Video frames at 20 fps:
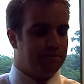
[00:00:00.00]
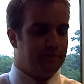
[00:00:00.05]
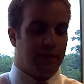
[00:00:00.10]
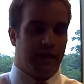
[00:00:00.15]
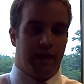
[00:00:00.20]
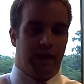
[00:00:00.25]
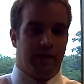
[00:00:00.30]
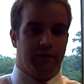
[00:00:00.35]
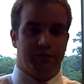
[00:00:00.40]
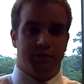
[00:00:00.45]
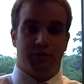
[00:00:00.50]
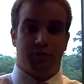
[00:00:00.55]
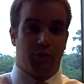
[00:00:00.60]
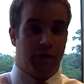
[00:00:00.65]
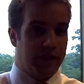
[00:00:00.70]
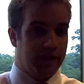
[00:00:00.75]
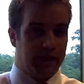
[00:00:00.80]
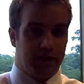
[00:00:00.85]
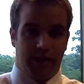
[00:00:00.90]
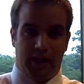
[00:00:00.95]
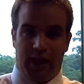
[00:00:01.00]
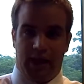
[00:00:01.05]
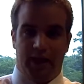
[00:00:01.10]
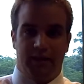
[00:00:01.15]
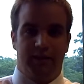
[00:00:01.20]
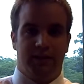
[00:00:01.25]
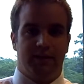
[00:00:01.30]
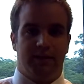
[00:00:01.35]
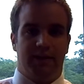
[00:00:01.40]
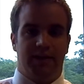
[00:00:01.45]
I was sweating a lot
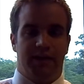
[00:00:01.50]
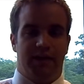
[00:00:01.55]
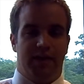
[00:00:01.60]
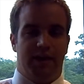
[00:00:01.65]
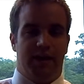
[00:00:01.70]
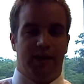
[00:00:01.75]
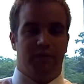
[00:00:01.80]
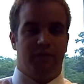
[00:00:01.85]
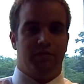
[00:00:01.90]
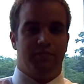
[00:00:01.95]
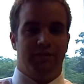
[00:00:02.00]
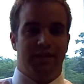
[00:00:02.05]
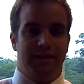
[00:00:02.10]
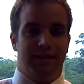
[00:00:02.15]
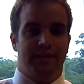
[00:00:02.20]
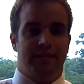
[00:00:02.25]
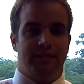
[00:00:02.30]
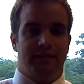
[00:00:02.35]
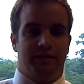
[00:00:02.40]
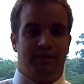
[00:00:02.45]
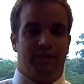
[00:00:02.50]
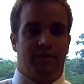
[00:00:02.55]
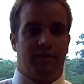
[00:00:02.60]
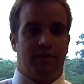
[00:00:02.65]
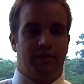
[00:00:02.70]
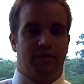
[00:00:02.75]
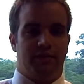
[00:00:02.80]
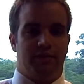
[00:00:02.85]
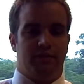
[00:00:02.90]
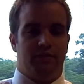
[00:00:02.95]
and that it would be easy for
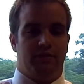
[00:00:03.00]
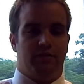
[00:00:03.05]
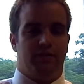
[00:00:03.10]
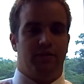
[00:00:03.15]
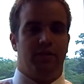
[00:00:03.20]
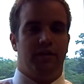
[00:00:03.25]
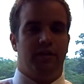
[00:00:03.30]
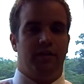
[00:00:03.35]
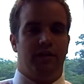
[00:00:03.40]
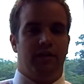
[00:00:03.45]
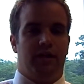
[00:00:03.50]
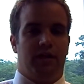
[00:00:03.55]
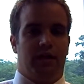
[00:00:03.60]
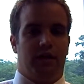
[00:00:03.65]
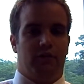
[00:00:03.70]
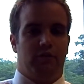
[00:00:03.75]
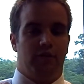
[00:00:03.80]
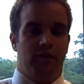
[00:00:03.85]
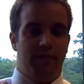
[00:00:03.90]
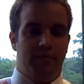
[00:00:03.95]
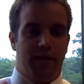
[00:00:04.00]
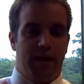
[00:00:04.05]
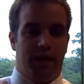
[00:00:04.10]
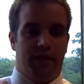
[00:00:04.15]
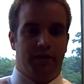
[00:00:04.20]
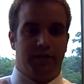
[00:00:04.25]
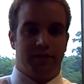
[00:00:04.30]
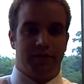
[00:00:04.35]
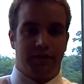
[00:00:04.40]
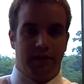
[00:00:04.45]
it to rip
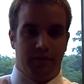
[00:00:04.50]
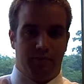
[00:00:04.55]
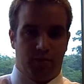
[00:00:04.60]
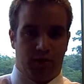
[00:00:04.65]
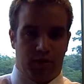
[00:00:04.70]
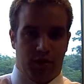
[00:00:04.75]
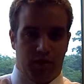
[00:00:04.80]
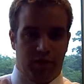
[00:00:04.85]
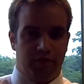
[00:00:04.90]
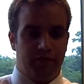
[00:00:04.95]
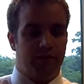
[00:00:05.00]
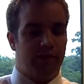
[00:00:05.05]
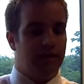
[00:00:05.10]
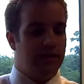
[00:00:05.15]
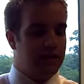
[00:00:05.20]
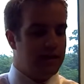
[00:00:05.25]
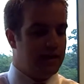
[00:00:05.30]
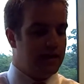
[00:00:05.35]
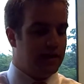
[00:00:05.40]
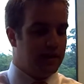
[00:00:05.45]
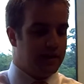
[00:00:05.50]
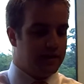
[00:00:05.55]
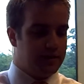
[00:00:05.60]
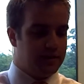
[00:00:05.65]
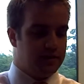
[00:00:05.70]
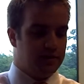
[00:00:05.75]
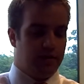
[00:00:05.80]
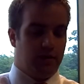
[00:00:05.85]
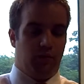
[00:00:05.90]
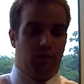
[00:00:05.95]
out or slip off, and
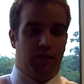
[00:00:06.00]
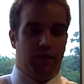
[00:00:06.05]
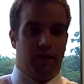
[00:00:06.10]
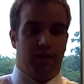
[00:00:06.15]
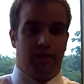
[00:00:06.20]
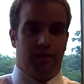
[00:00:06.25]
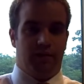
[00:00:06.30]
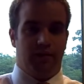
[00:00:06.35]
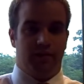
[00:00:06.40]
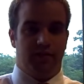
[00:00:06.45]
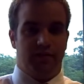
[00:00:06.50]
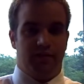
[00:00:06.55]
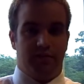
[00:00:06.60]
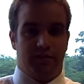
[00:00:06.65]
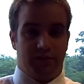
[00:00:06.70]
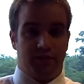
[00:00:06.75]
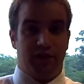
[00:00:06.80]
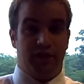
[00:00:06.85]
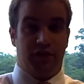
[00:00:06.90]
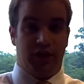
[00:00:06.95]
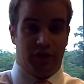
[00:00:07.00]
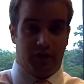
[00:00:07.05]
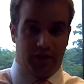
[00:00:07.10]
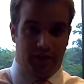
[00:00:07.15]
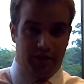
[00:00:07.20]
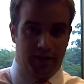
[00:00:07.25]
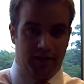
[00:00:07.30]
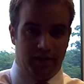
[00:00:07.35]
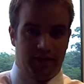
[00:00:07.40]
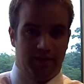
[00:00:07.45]
so I wanted to secure
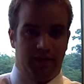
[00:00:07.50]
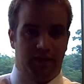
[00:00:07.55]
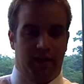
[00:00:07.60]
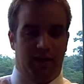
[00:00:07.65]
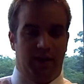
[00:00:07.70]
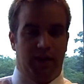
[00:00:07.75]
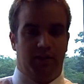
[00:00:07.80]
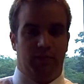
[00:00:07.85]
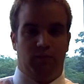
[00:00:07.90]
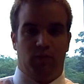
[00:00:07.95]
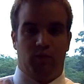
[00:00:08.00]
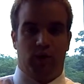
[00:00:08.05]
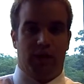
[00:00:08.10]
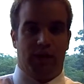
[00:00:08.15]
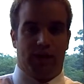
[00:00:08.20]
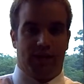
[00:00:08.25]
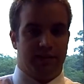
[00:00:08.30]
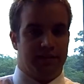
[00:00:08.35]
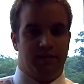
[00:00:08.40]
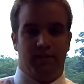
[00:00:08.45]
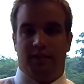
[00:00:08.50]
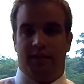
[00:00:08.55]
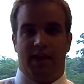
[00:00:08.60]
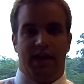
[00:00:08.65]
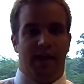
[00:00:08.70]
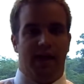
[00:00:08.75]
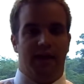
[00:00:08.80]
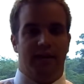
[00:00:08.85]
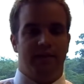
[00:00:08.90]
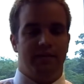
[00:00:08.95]
it while I still
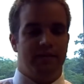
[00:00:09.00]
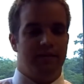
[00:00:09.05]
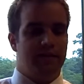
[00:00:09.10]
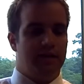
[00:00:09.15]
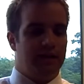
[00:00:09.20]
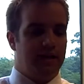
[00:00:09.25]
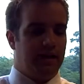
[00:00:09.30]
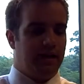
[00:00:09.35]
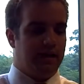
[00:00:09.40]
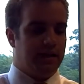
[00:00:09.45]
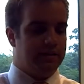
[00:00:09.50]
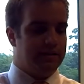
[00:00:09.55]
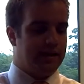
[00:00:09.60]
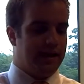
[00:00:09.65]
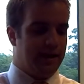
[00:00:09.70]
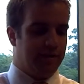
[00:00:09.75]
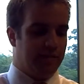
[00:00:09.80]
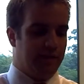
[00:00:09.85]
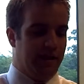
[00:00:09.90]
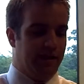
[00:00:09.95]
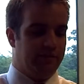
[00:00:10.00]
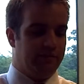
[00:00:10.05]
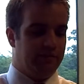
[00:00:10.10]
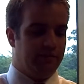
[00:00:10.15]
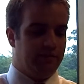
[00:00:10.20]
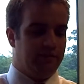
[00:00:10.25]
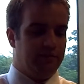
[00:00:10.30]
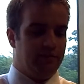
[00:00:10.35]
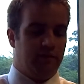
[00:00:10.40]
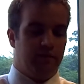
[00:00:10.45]
had time left
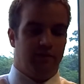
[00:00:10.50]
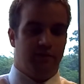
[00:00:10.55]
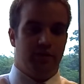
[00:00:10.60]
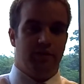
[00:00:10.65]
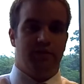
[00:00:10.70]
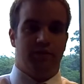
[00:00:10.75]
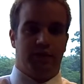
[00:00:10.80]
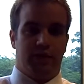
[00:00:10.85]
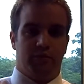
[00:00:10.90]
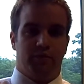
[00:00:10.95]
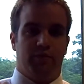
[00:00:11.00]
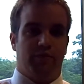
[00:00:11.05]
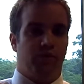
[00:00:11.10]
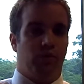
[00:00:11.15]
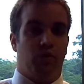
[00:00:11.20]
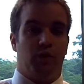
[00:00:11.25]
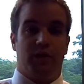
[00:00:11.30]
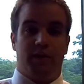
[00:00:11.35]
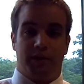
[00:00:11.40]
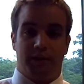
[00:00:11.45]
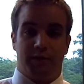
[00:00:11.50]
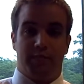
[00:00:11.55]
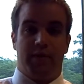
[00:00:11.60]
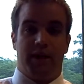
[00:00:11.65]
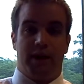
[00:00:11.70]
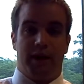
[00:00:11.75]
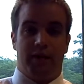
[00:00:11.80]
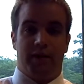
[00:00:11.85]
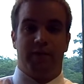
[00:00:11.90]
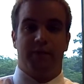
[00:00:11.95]
of using it before it
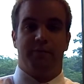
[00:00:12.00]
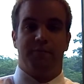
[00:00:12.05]
expired.